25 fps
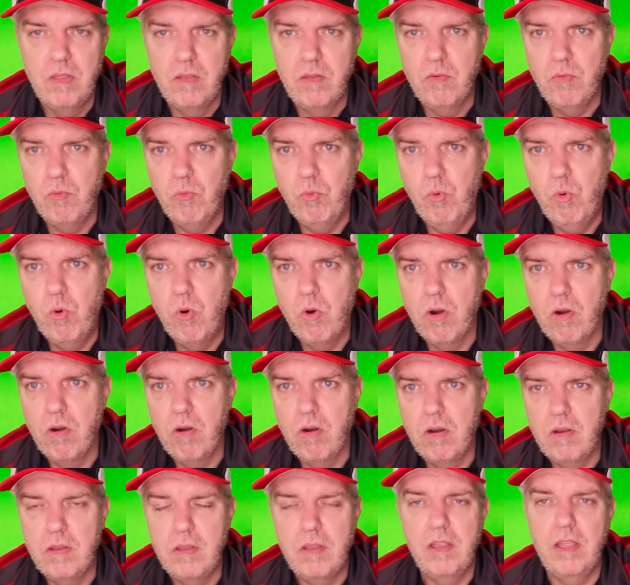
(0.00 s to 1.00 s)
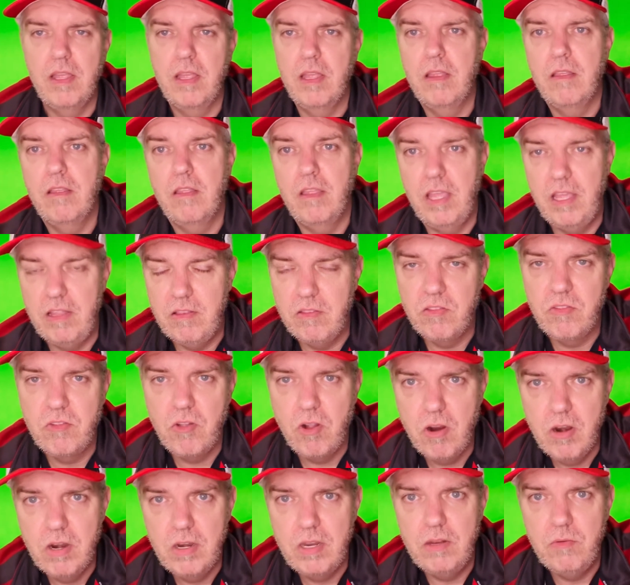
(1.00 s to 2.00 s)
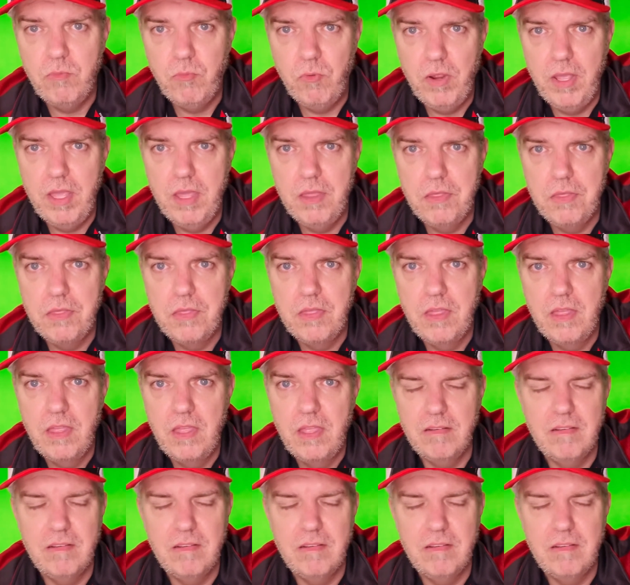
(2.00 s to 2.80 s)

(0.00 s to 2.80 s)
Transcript: war, it started with